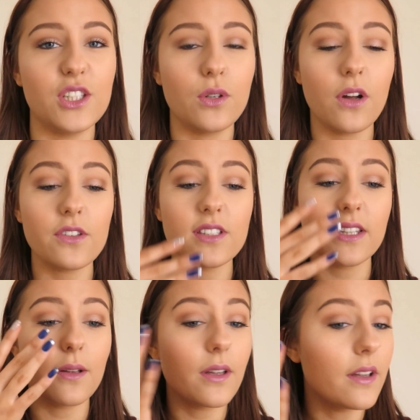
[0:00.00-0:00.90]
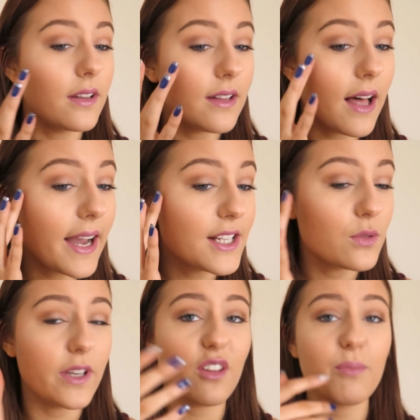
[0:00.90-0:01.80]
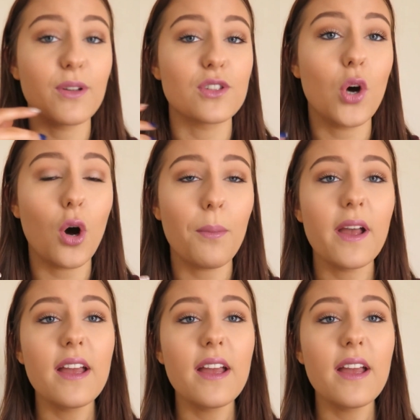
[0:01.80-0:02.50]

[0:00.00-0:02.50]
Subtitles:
You can't see the lines where you've built it up.